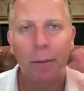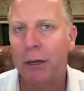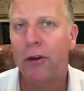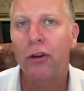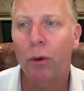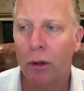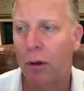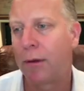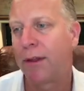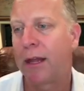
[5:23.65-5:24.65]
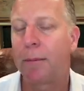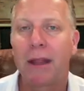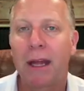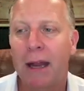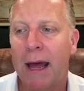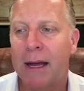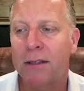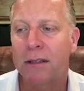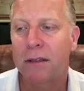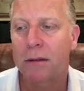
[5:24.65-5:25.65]
I mean, you're doing the whole thing. But then
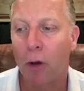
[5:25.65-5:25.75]
as